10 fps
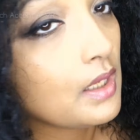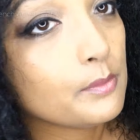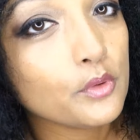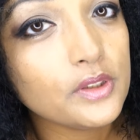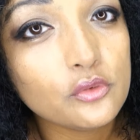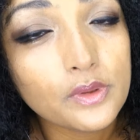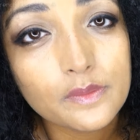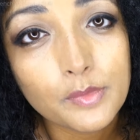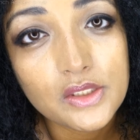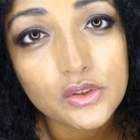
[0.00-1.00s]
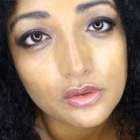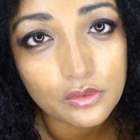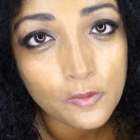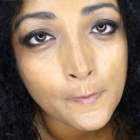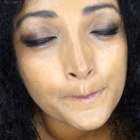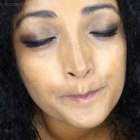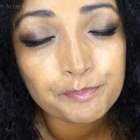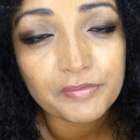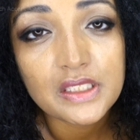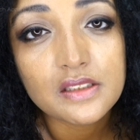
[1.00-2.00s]
I'm going to explain to you
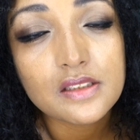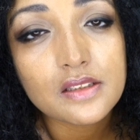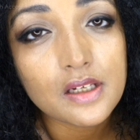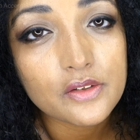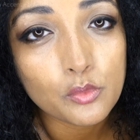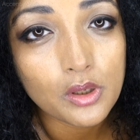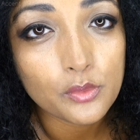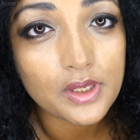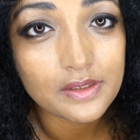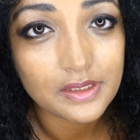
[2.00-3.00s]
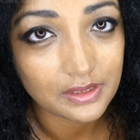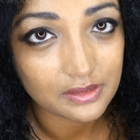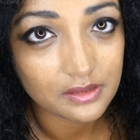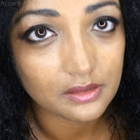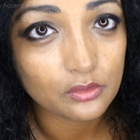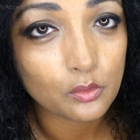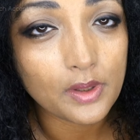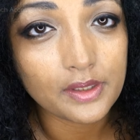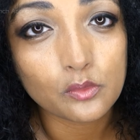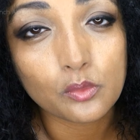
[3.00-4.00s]
in details why we are decanting the
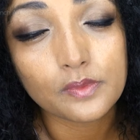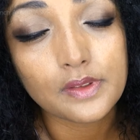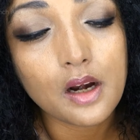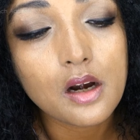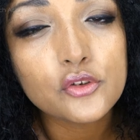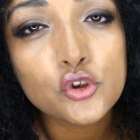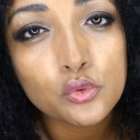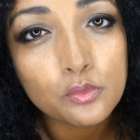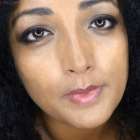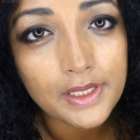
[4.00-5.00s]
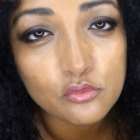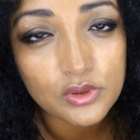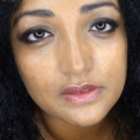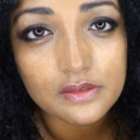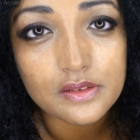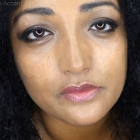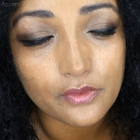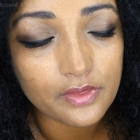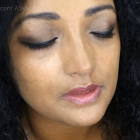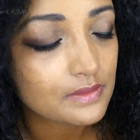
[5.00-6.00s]
wine. There are two main reasons
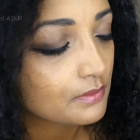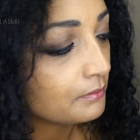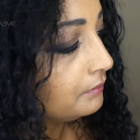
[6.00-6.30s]
for this.